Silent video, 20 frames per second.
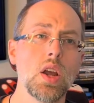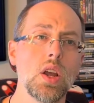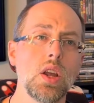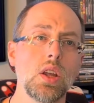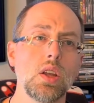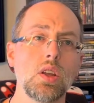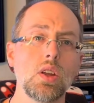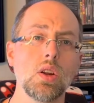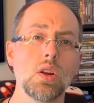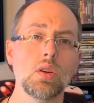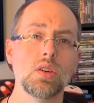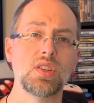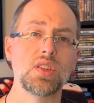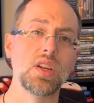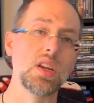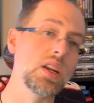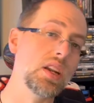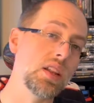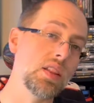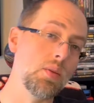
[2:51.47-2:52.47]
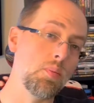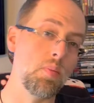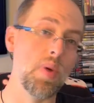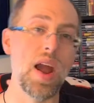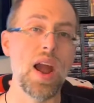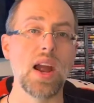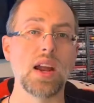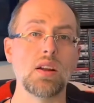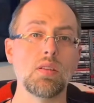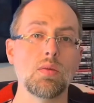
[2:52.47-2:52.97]
you're sitting in the
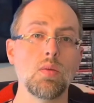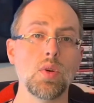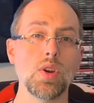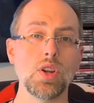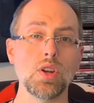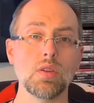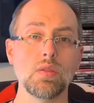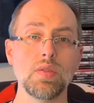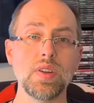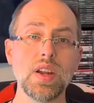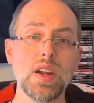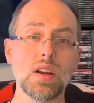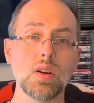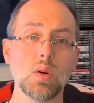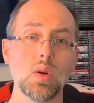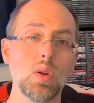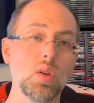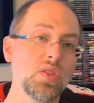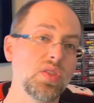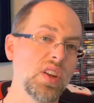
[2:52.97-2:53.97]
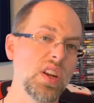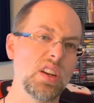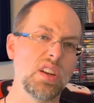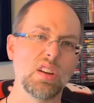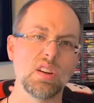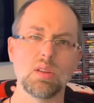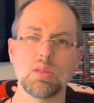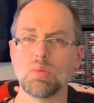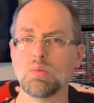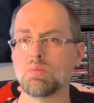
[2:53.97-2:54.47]
back of one of your vehicles and
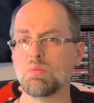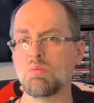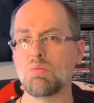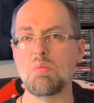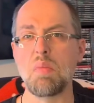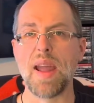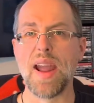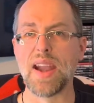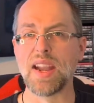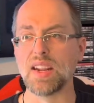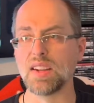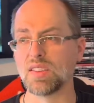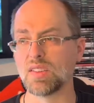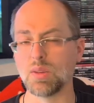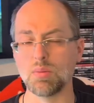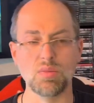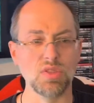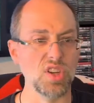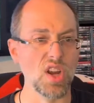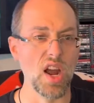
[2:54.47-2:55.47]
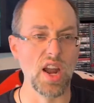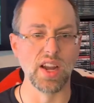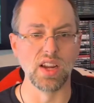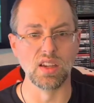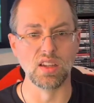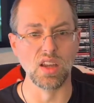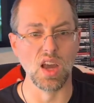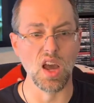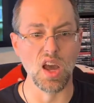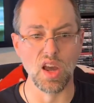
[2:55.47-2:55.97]
you're manning some giant
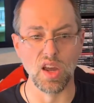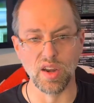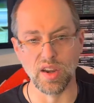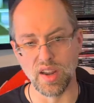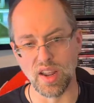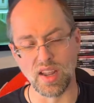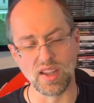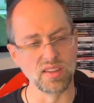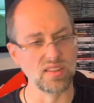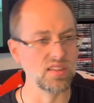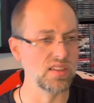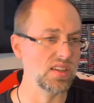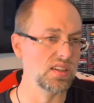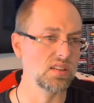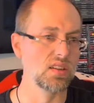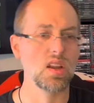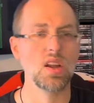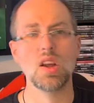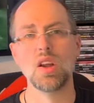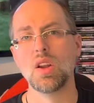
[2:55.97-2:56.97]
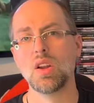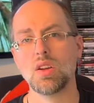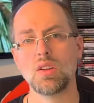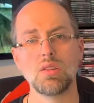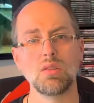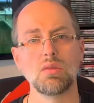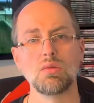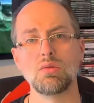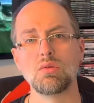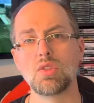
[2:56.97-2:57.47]
gun as it
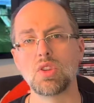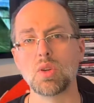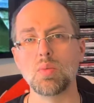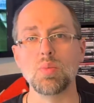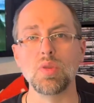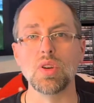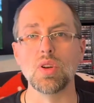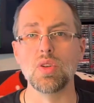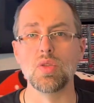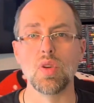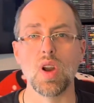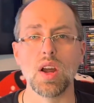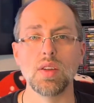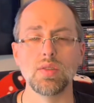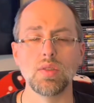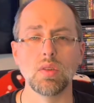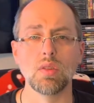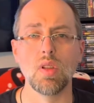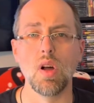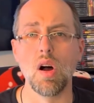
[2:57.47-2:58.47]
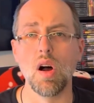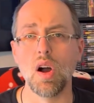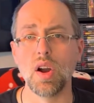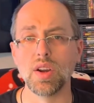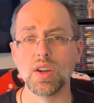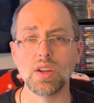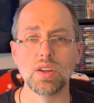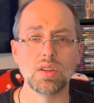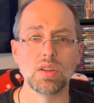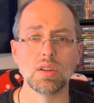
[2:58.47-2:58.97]
computer drives you along
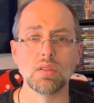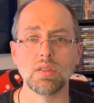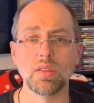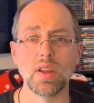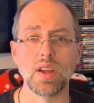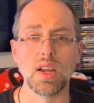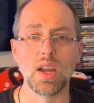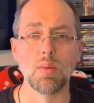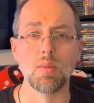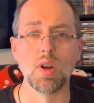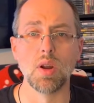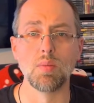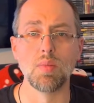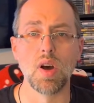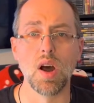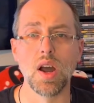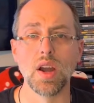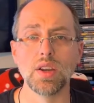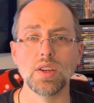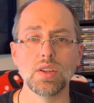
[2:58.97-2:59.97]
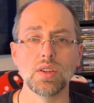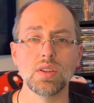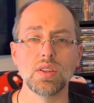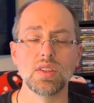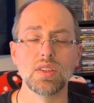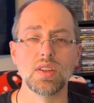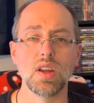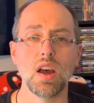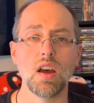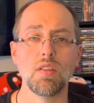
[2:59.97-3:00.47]
and you shoot everything coming up behind you and
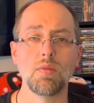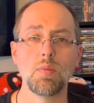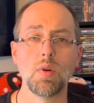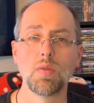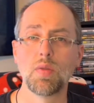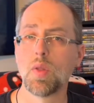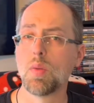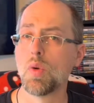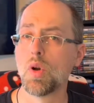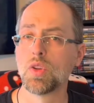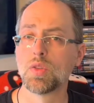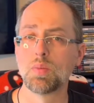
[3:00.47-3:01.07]
stuff. But for the most